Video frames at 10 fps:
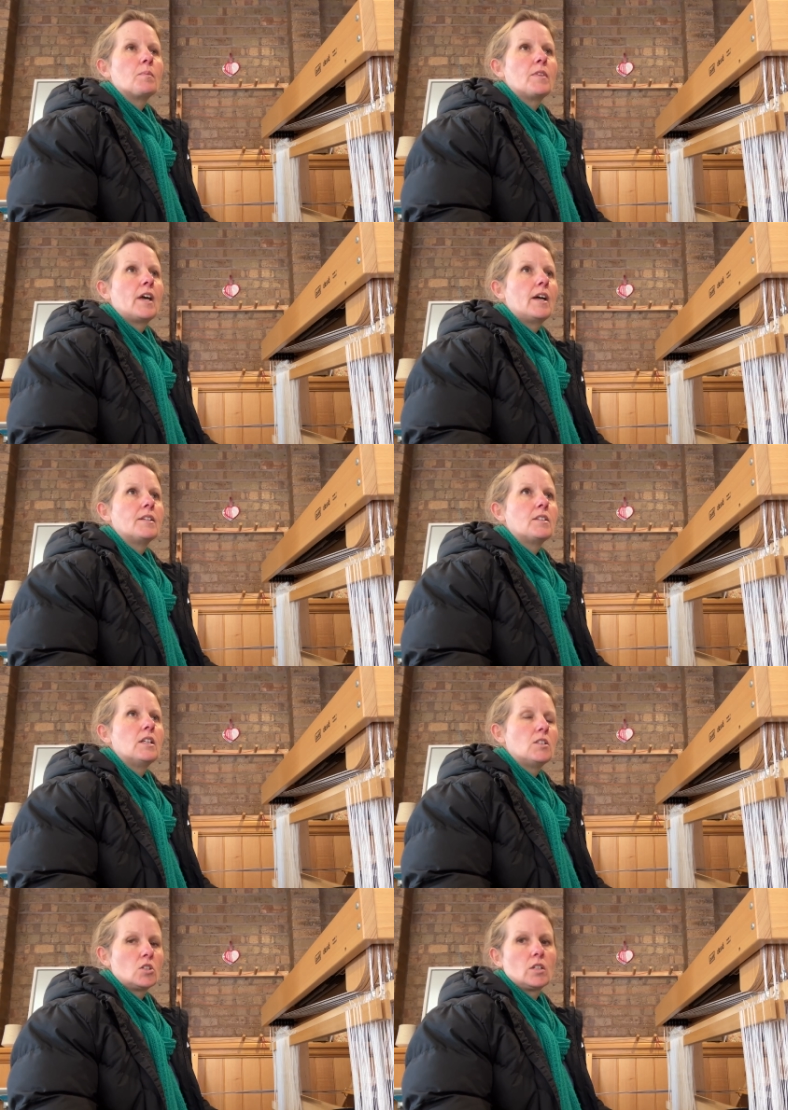that
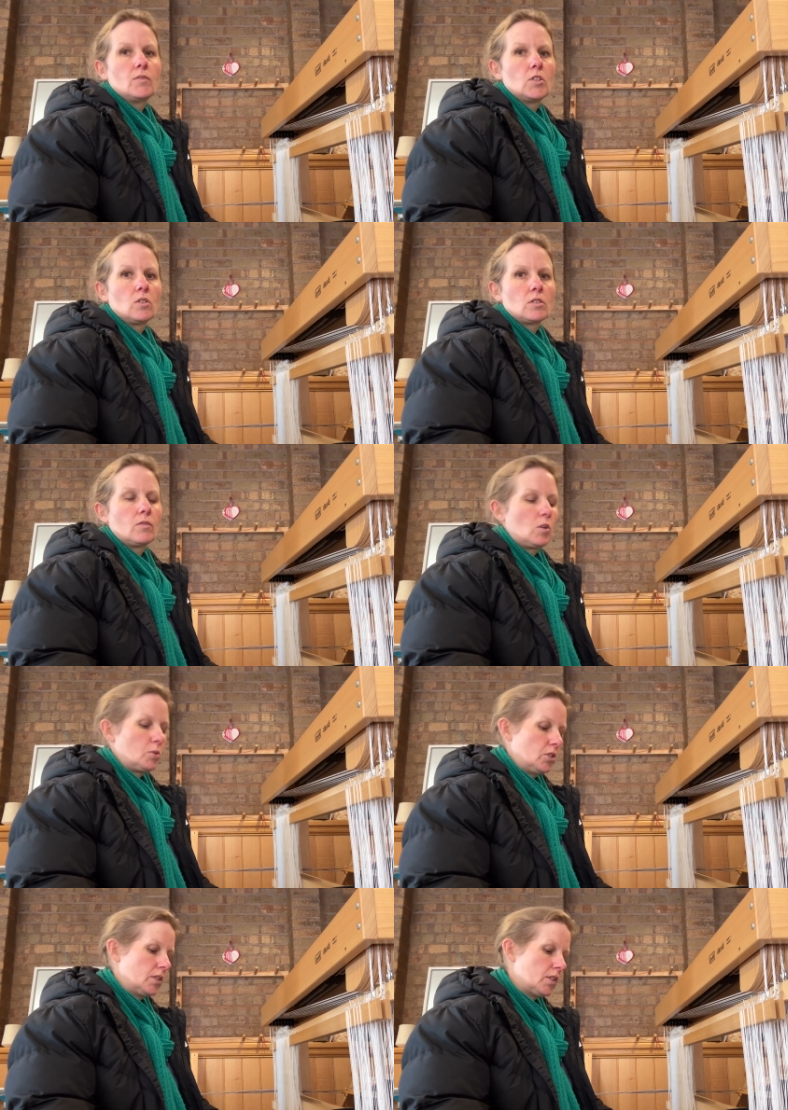it just gives you lots of
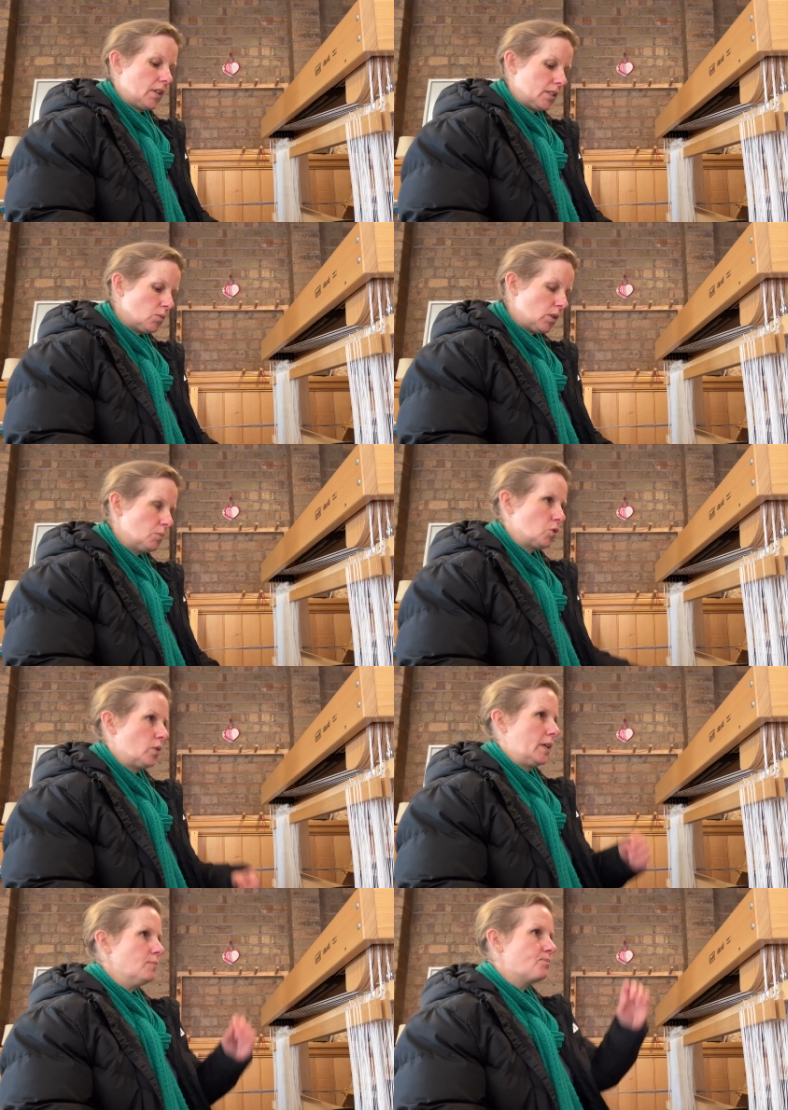options. So that's what I'm
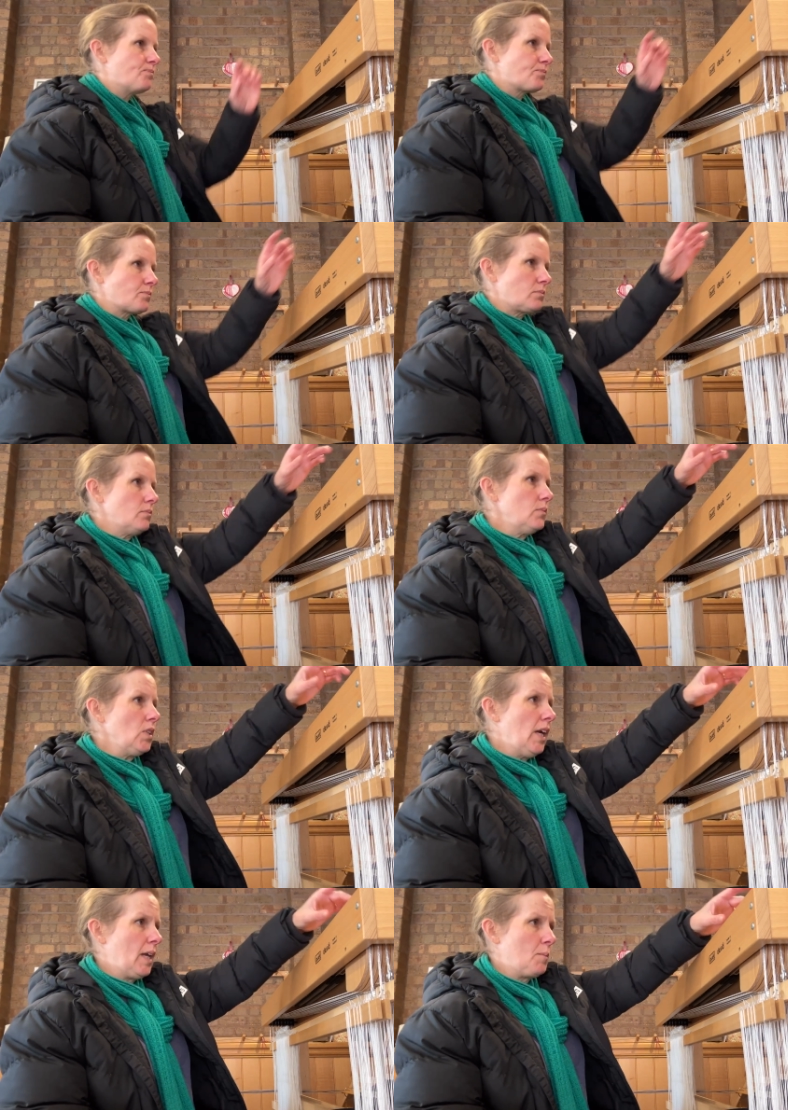doing.
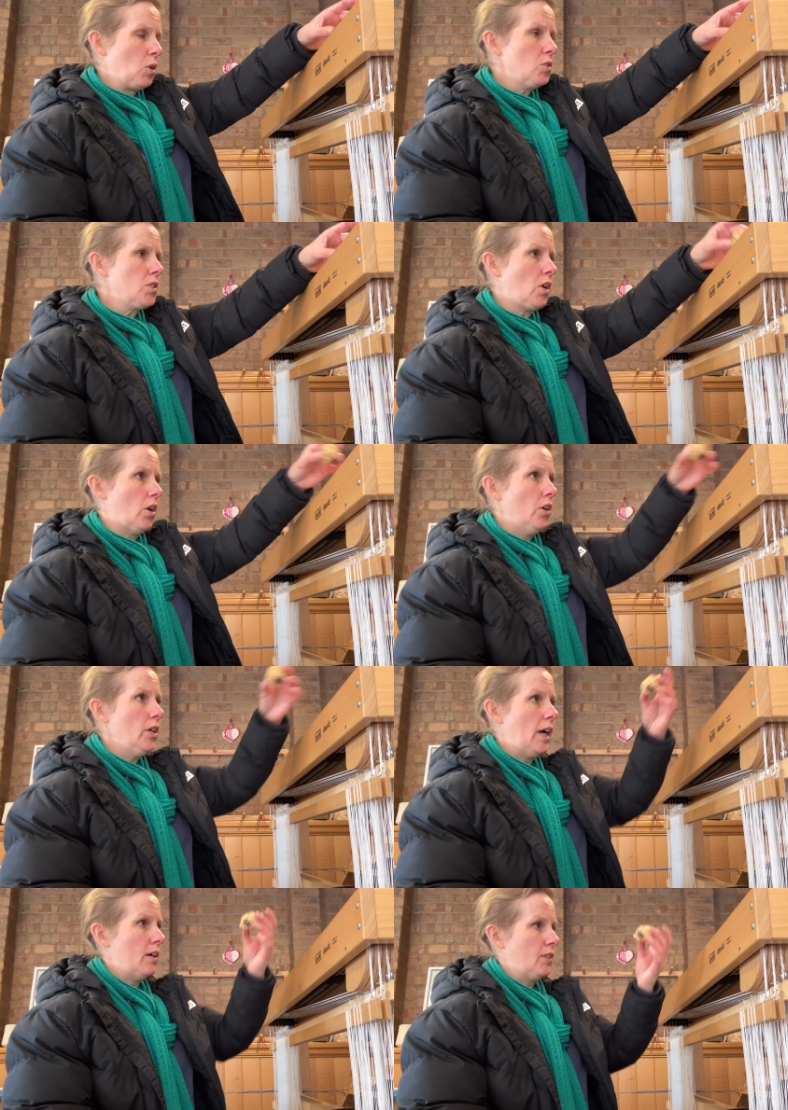And I'm also
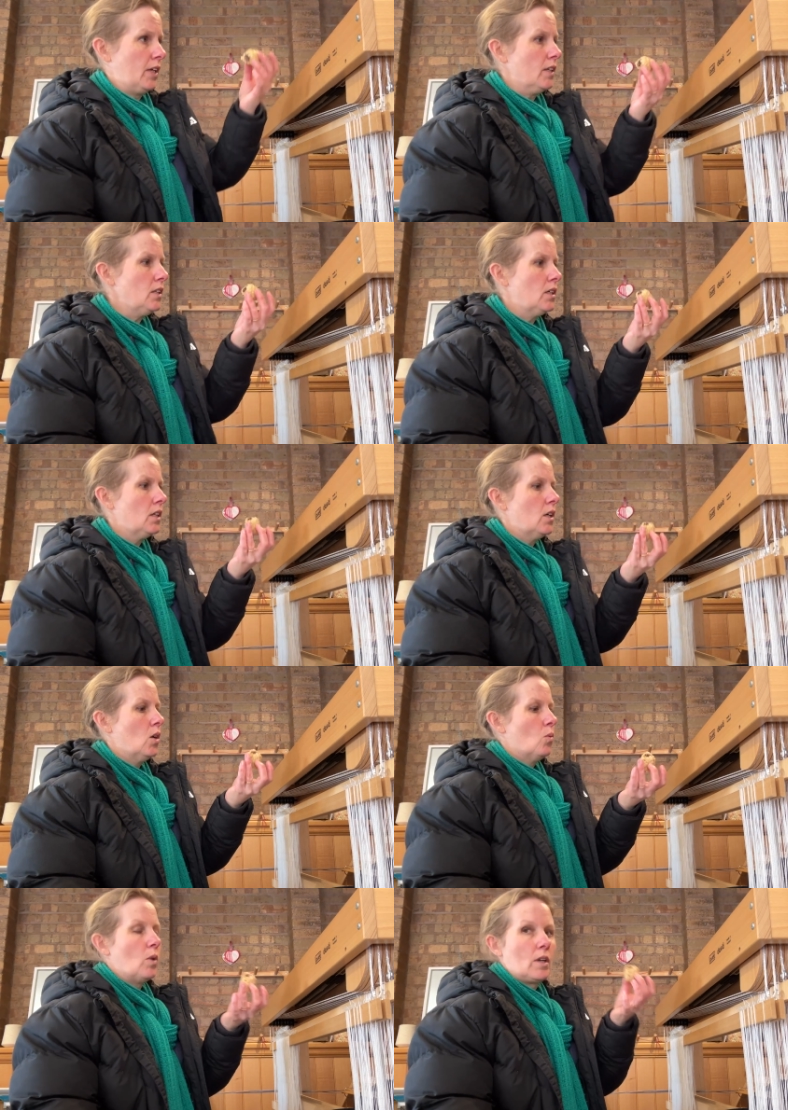having
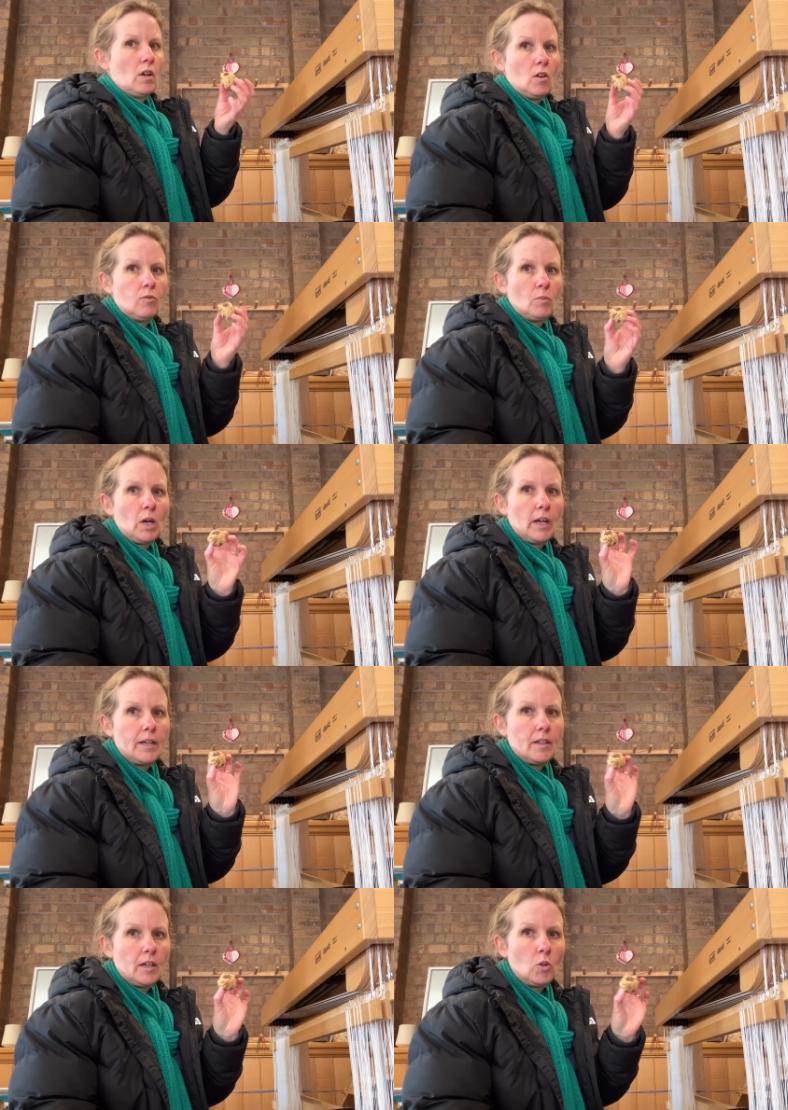one of
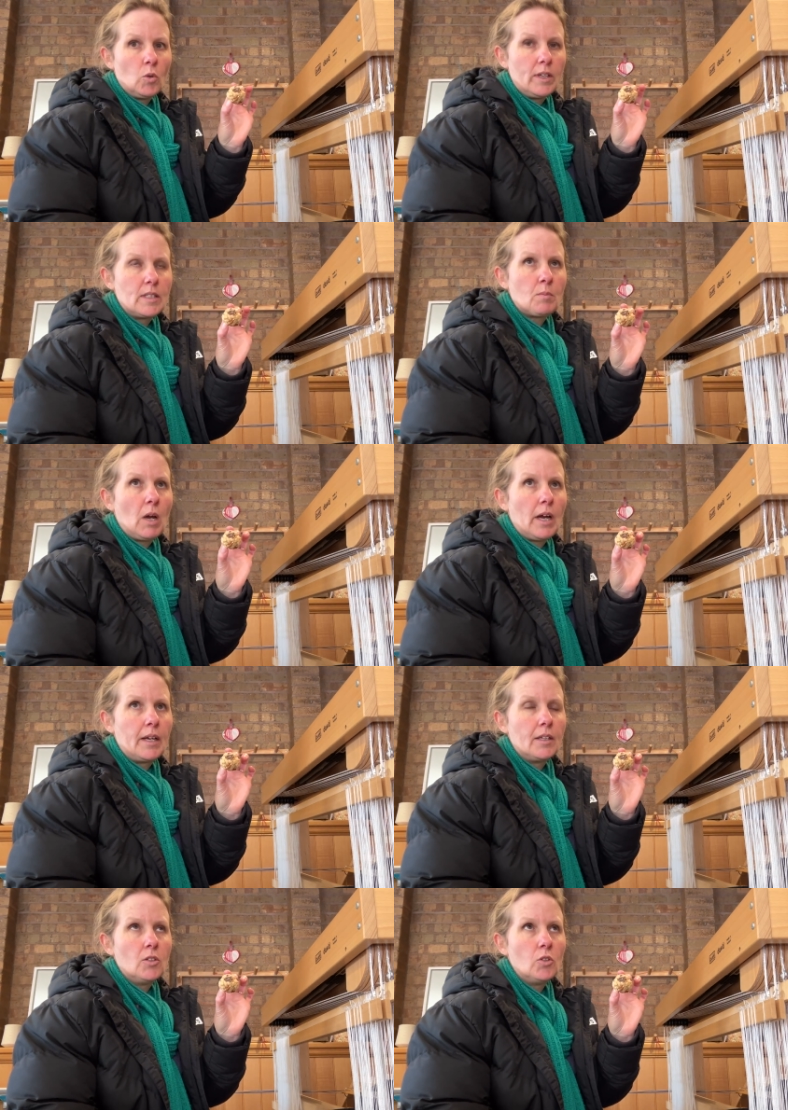my, I call these
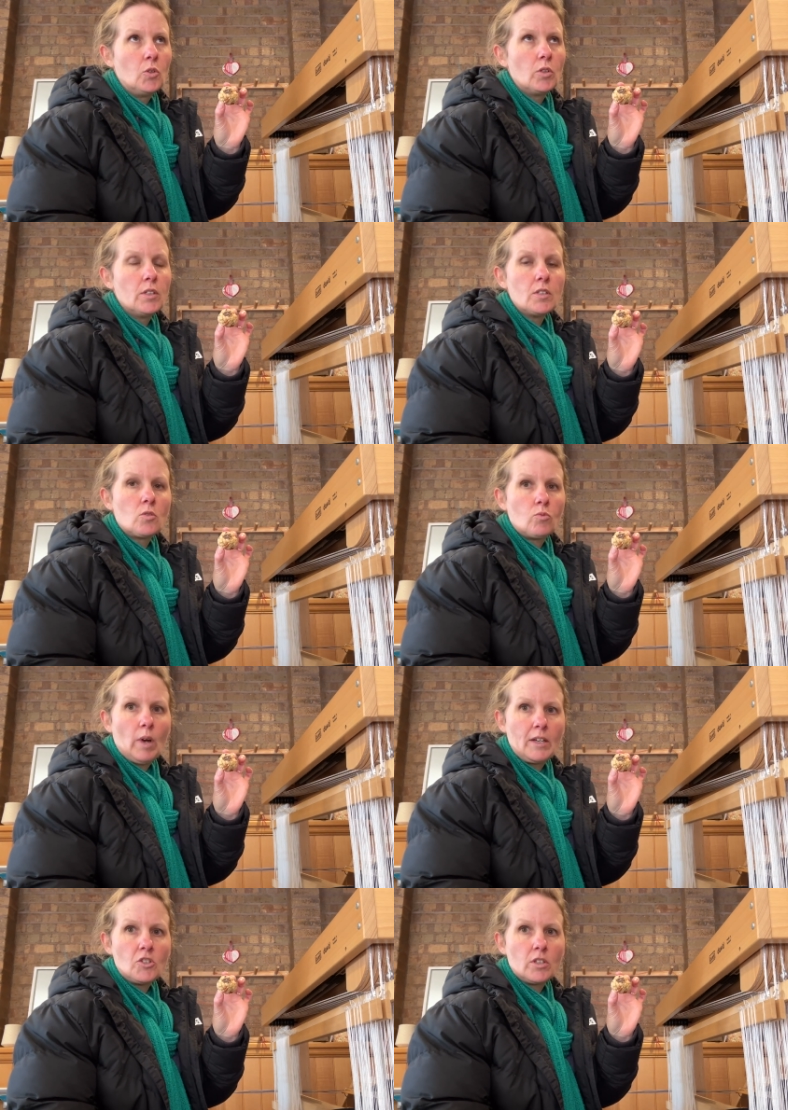my goodness
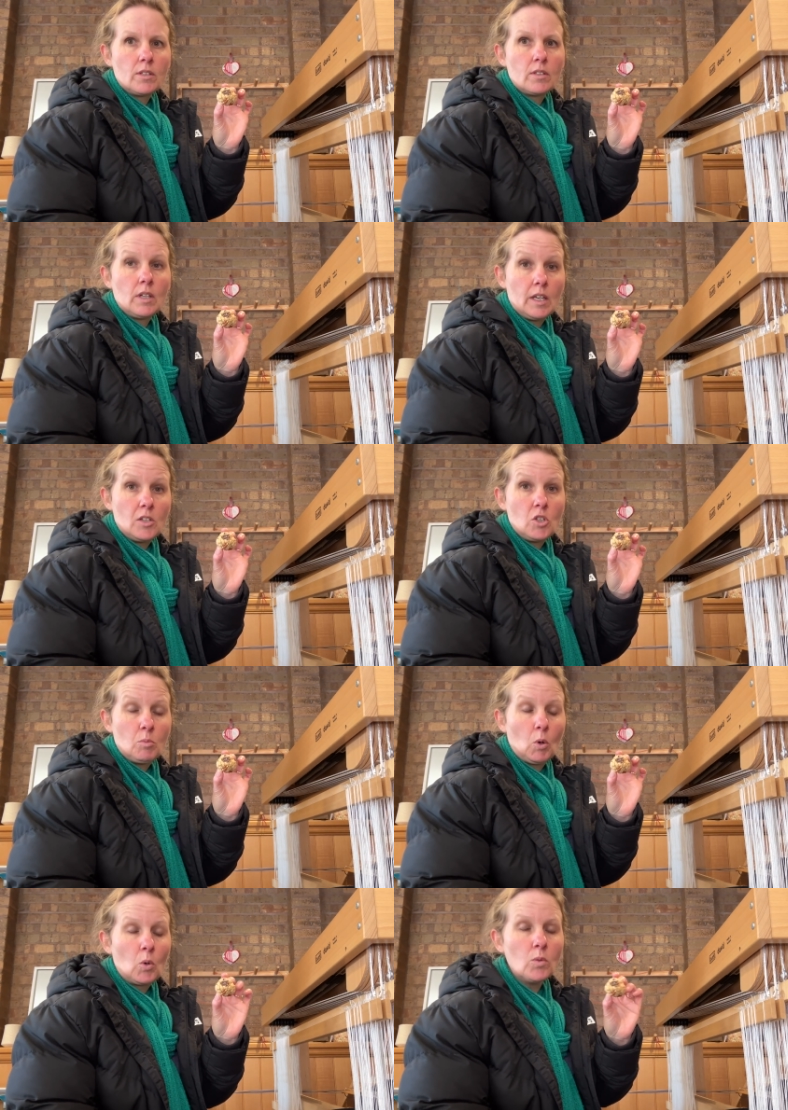gracious energy
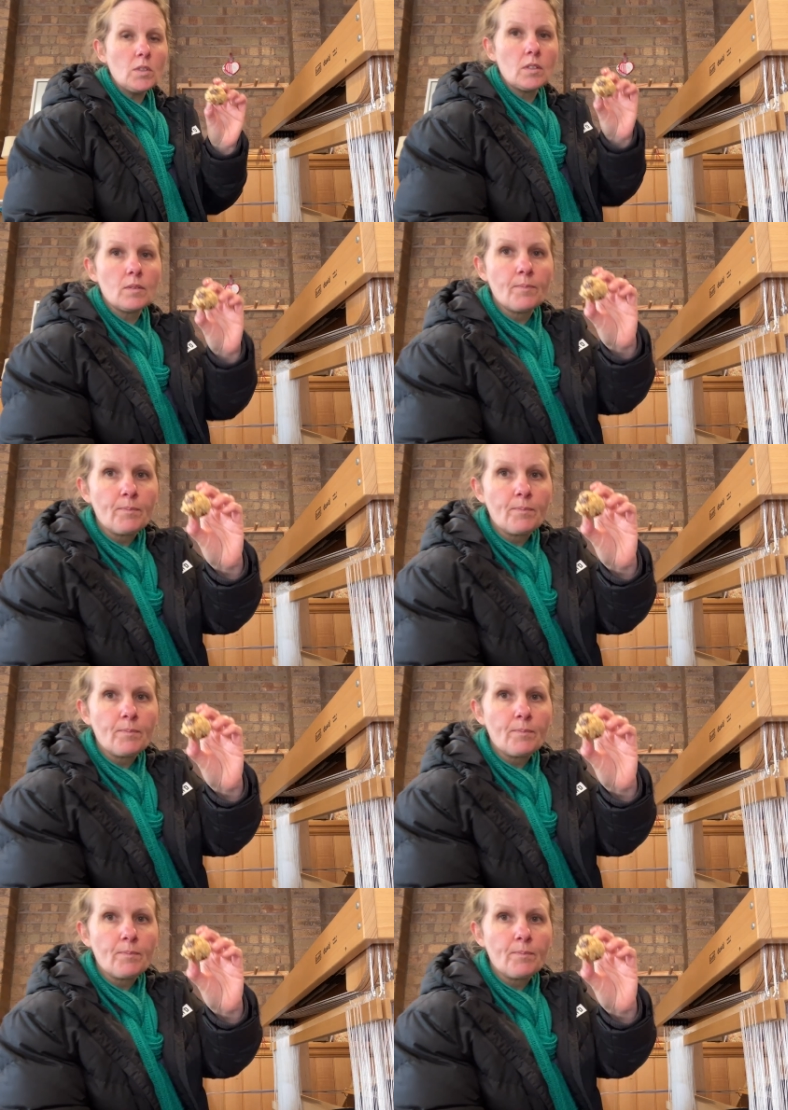balls.